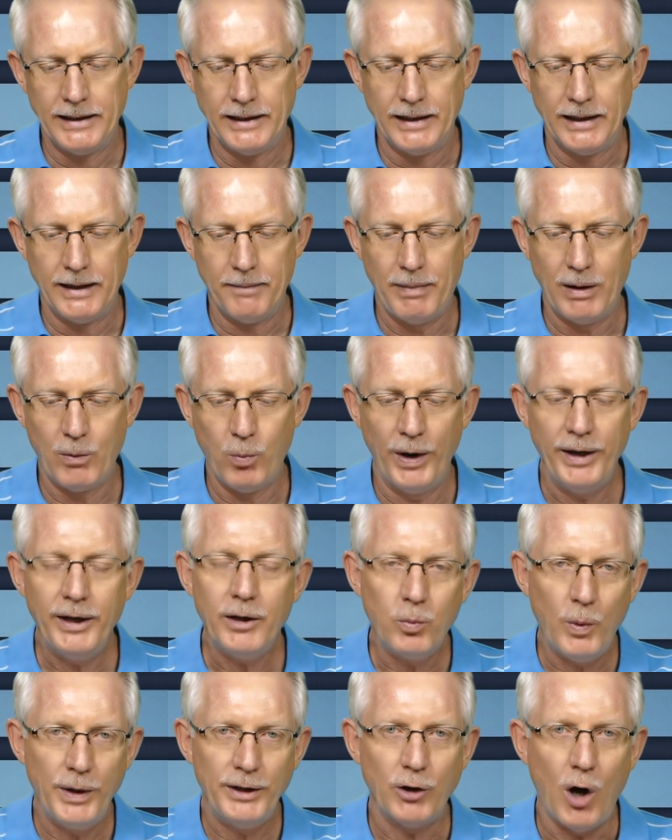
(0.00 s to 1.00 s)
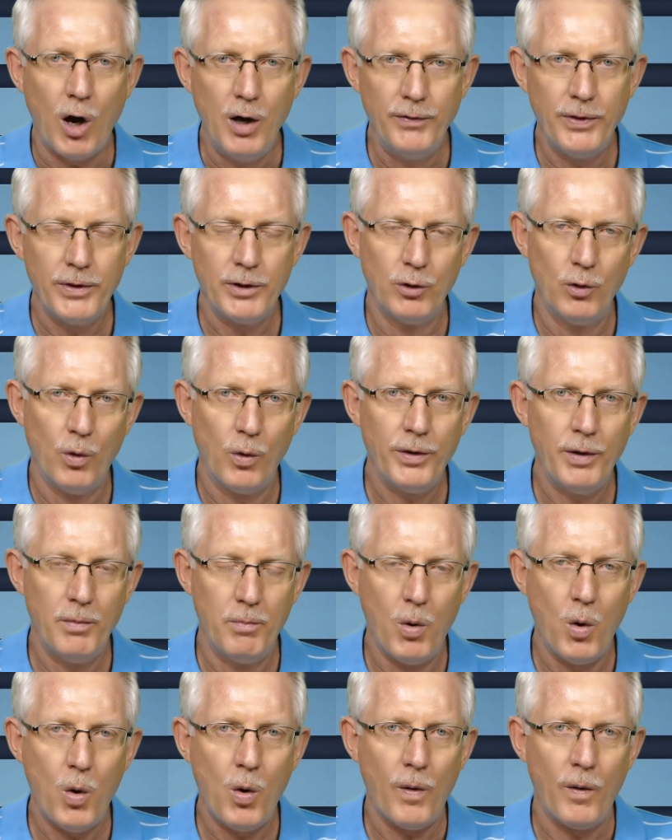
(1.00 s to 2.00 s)
But when it went over the northern
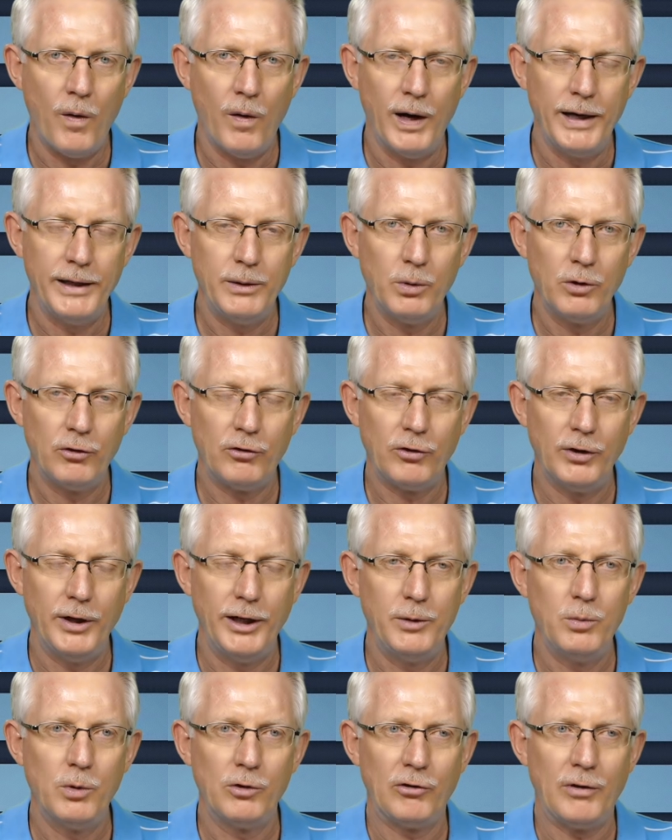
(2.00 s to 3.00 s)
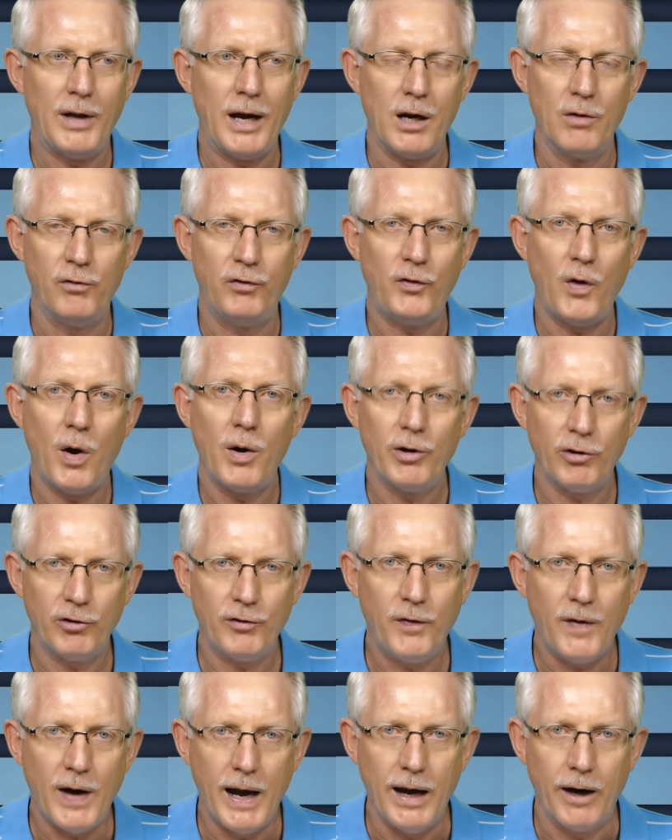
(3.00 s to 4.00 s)
border, it was it was like a forest
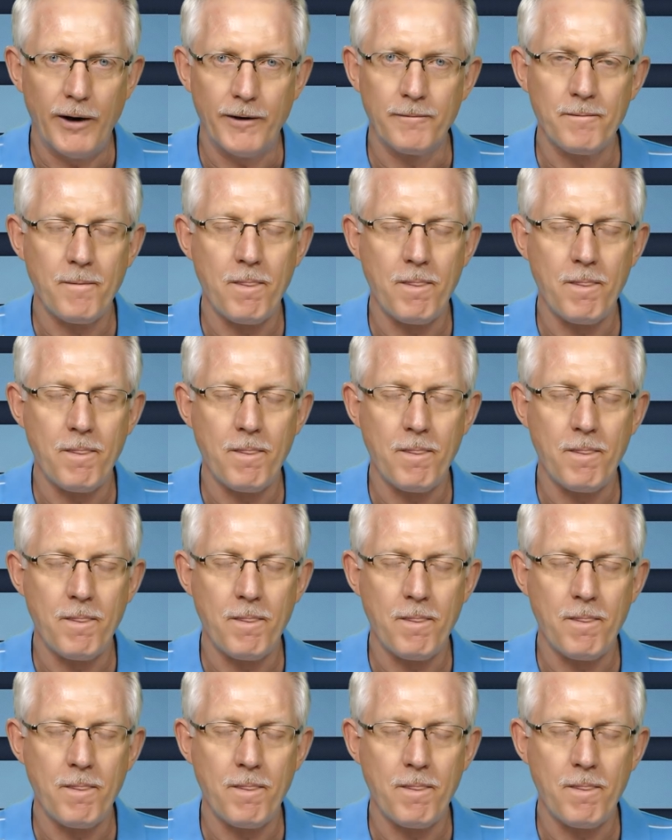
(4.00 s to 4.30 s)
fire.